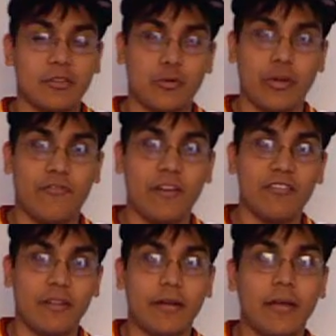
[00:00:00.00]
Troy
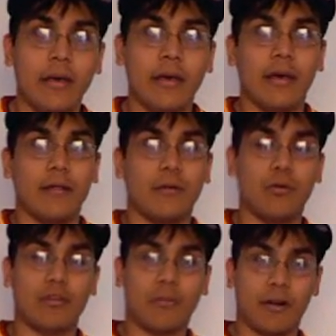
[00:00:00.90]
Vincent,
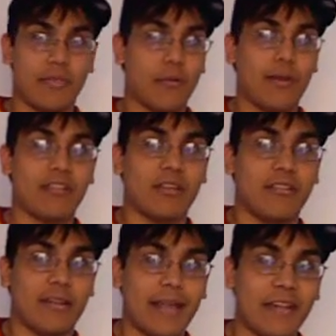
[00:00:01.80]
who was part of the
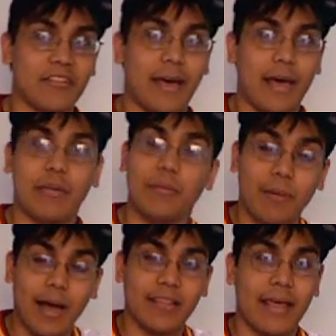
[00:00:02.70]
Redskins at that time, he
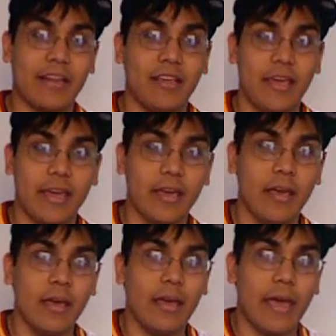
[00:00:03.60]
blocked that kick,
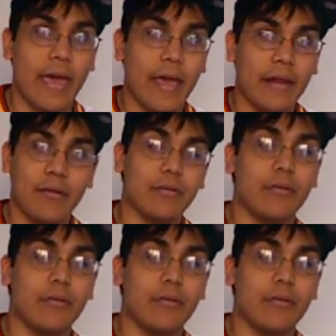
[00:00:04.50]
and